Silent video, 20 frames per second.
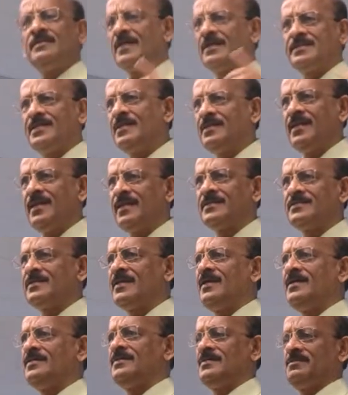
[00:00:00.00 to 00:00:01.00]
nothing like
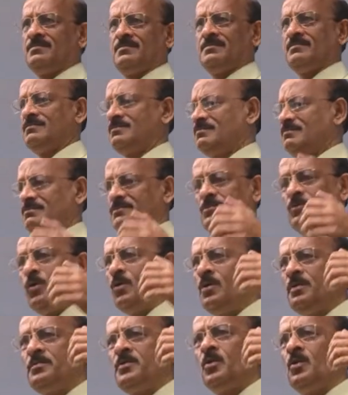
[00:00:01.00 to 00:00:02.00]
that.
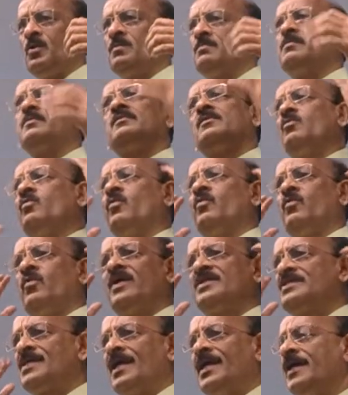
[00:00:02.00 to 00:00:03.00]
No, no,
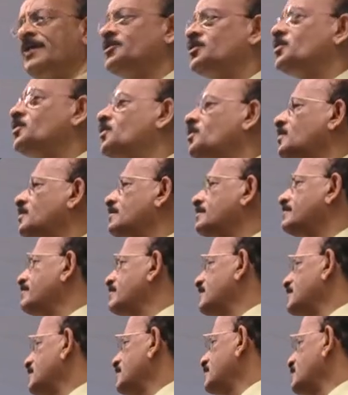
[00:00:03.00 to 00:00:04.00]
what shall I do?
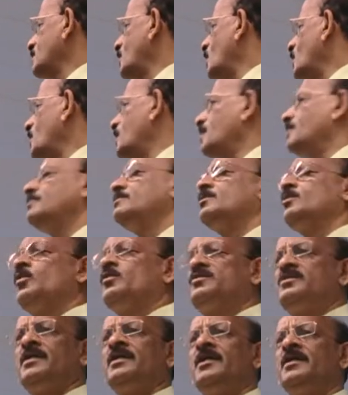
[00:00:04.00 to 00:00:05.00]
No
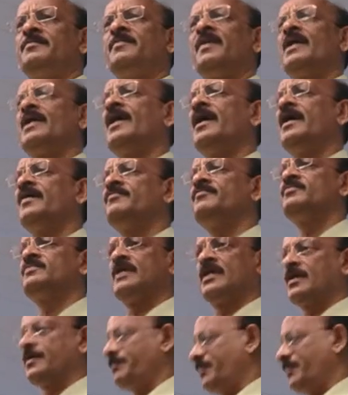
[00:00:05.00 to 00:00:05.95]
good thing in my life. There are